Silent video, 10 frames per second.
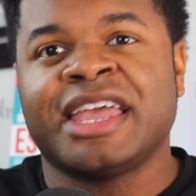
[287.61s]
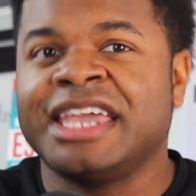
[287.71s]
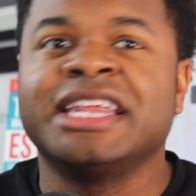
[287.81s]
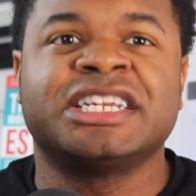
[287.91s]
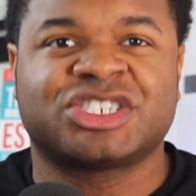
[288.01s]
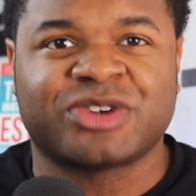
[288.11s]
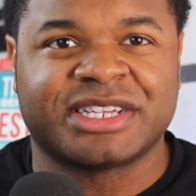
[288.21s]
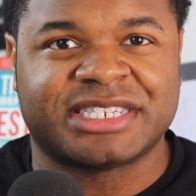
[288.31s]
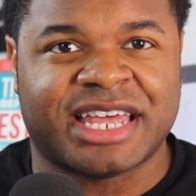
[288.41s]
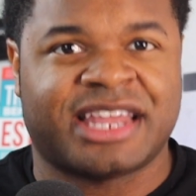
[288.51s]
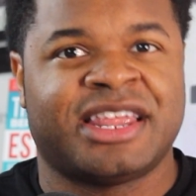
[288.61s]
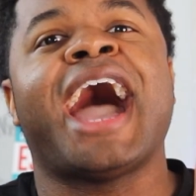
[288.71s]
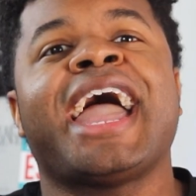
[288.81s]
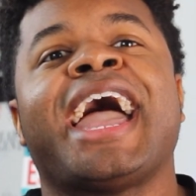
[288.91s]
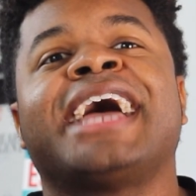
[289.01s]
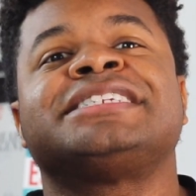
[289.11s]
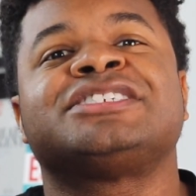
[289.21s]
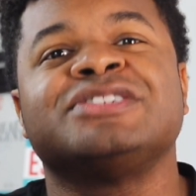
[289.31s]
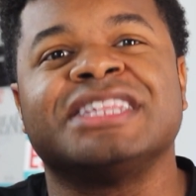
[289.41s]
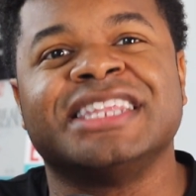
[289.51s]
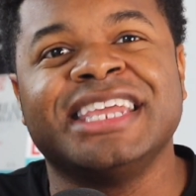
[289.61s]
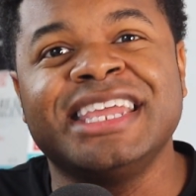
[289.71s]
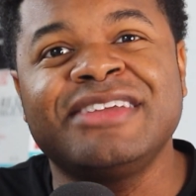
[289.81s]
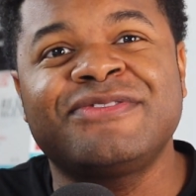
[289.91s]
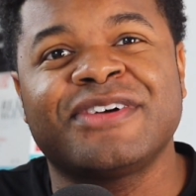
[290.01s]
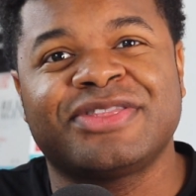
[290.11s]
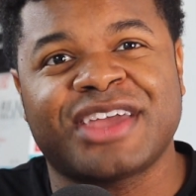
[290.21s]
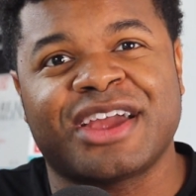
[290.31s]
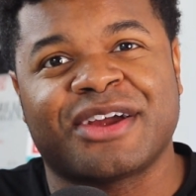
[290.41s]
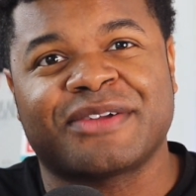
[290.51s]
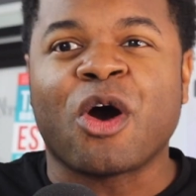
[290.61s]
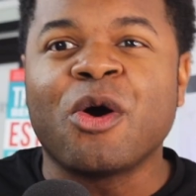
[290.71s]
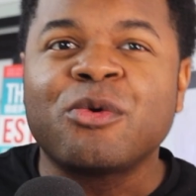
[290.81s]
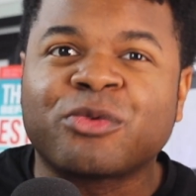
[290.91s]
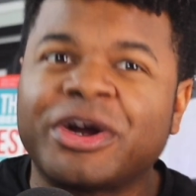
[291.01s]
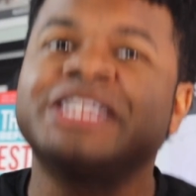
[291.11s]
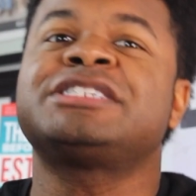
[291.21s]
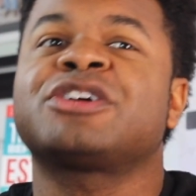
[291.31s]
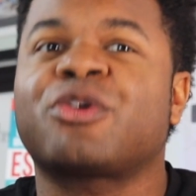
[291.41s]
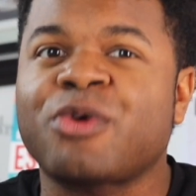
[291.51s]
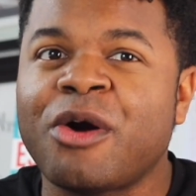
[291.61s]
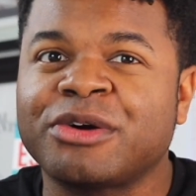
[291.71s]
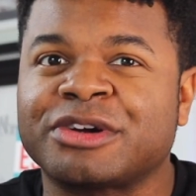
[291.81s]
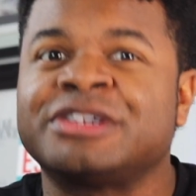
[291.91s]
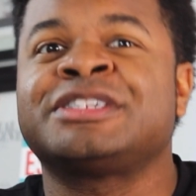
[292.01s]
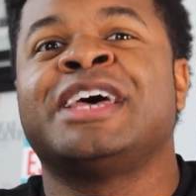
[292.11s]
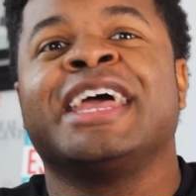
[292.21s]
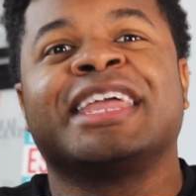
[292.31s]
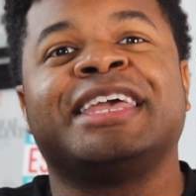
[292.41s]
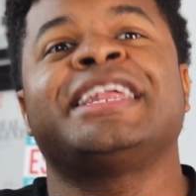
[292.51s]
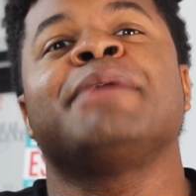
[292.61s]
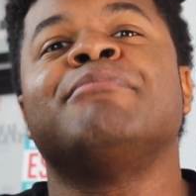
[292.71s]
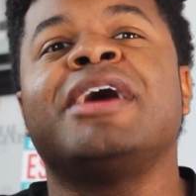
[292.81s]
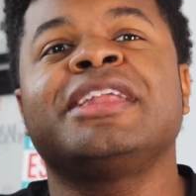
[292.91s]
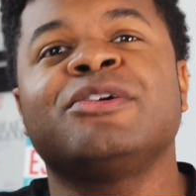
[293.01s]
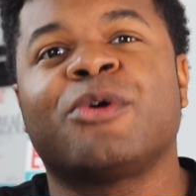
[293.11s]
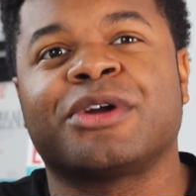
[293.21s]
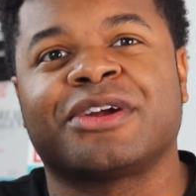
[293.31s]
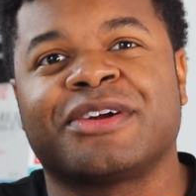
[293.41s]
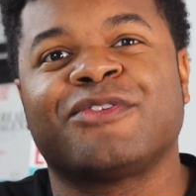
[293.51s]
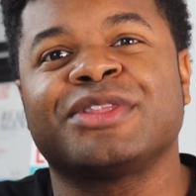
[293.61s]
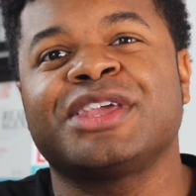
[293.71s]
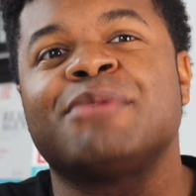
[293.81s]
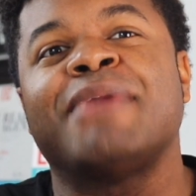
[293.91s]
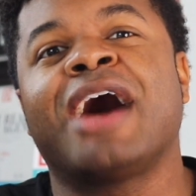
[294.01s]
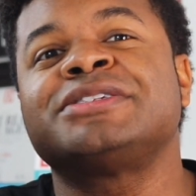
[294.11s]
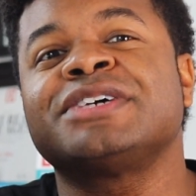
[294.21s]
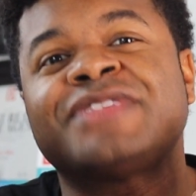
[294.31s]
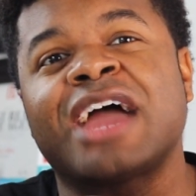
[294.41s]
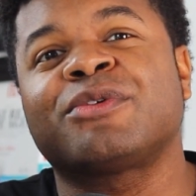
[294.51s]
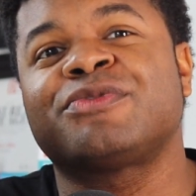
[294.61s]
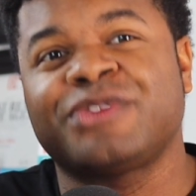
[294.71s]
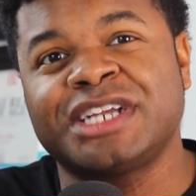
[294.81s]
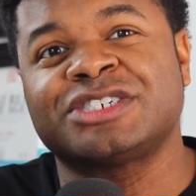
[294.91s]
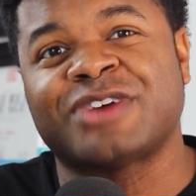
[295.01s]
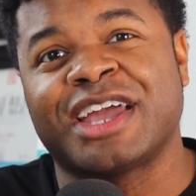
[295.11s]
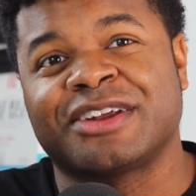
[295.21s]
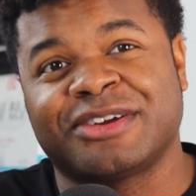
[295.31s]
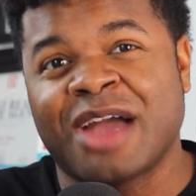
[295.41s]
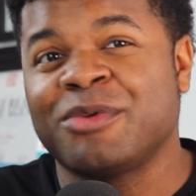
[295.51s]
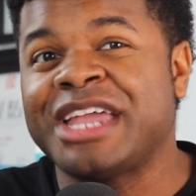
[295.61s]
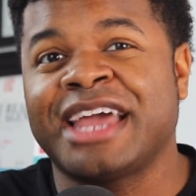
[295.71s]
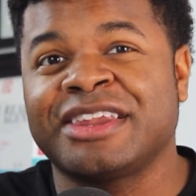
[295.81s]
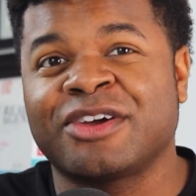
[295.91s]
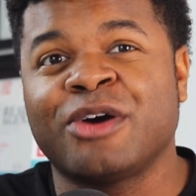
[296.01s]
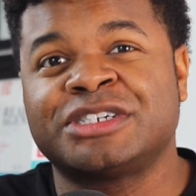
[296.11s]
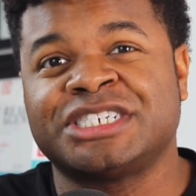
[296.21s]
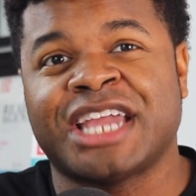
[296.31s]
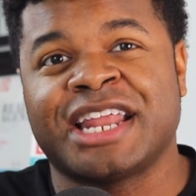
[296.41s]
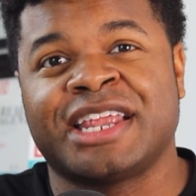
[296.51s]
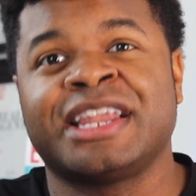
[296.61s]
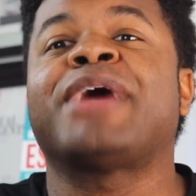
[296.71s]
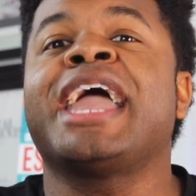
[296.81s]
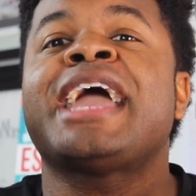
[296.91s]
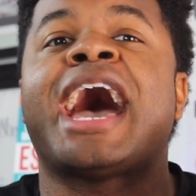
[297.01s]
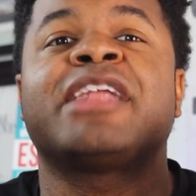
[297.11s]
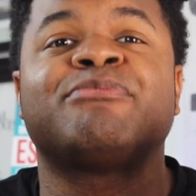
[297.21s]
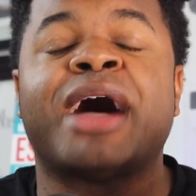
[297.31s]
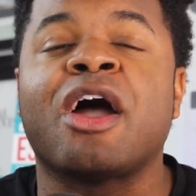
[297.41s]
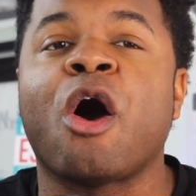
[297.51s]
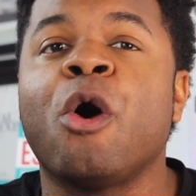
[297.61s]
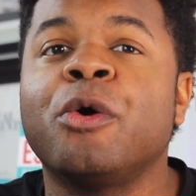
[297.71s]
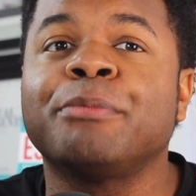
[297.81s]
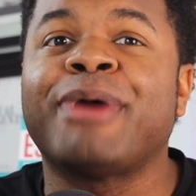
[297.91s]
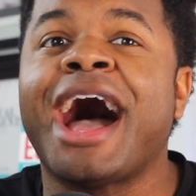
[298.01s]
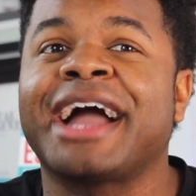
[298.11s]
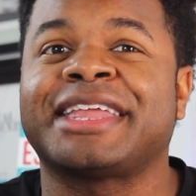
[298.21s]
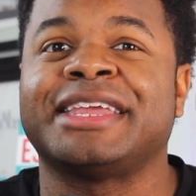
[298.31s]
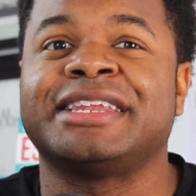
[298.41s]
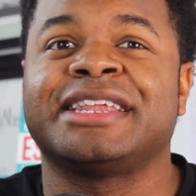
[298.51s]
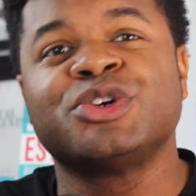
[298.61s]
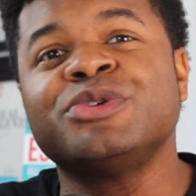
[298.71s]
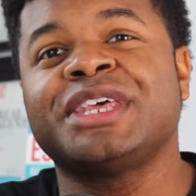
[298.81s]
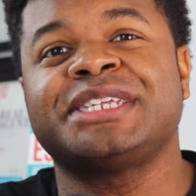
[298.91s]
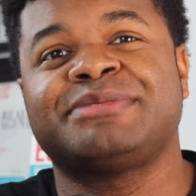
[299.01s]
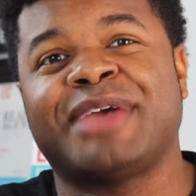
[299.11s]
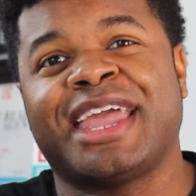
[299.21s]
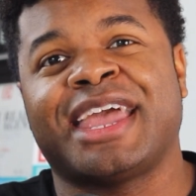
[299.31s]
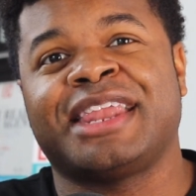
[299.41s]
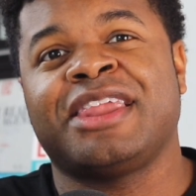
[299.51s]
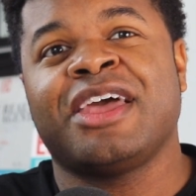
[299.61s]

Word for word: He didn't trust that. I had to leave there, go run to Kroger's, get a money order for the amount of that refrigerator that we had negotiated, pay out of my own pocket to this man